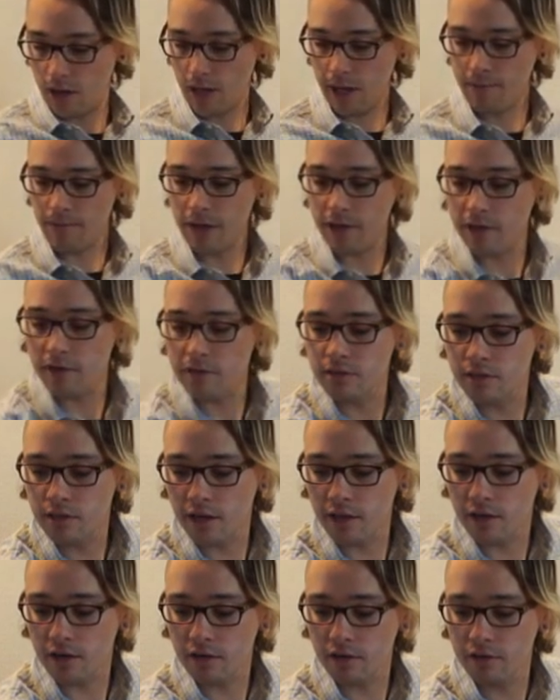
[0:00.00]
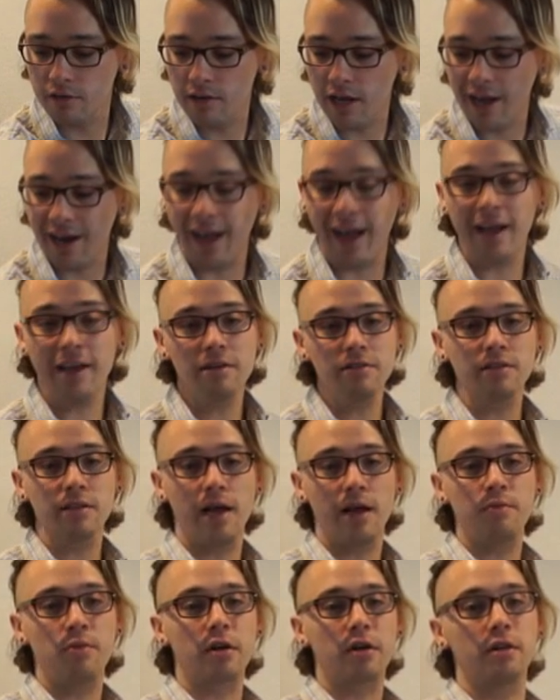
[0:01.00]
I might use another glue dot. I use a
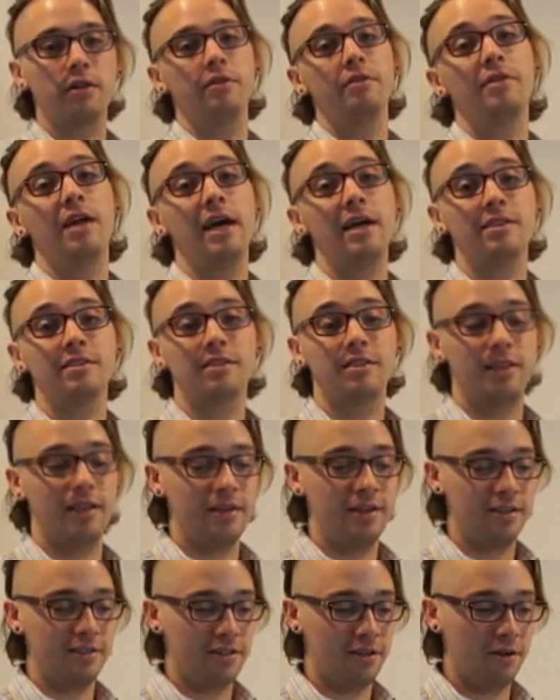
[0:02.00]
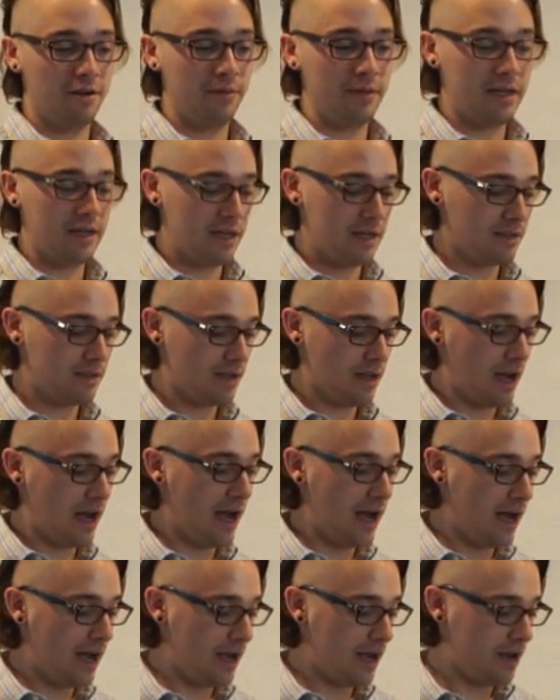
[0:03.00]
lot more glue dots than Hitomi does.
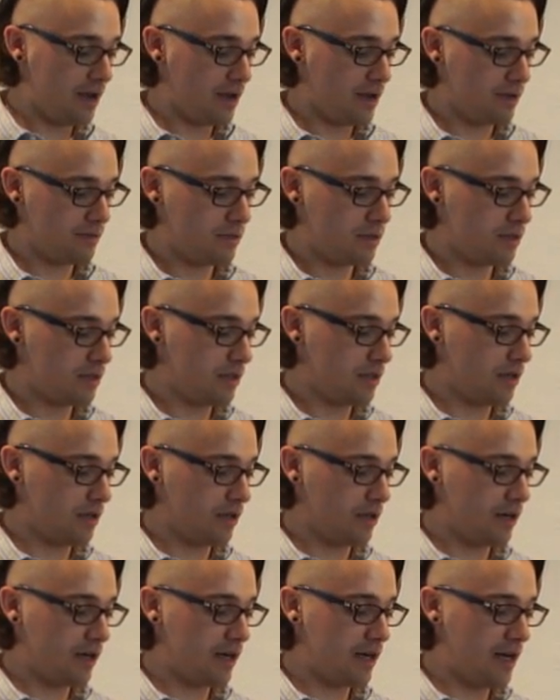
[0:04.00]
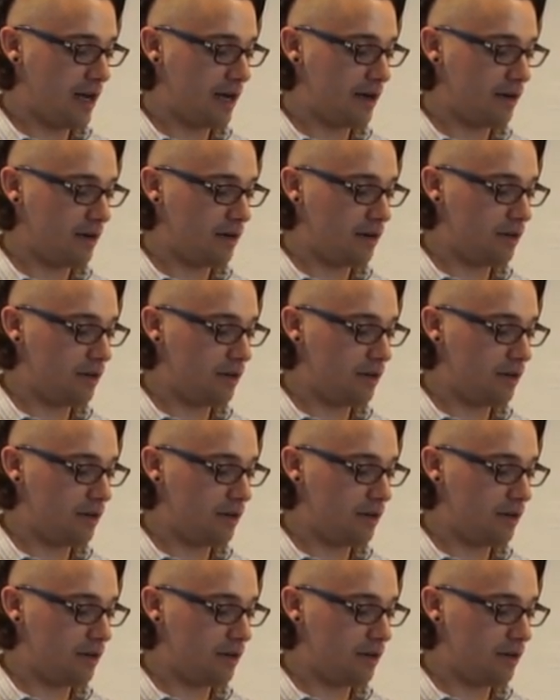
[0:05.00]
I am still learning how to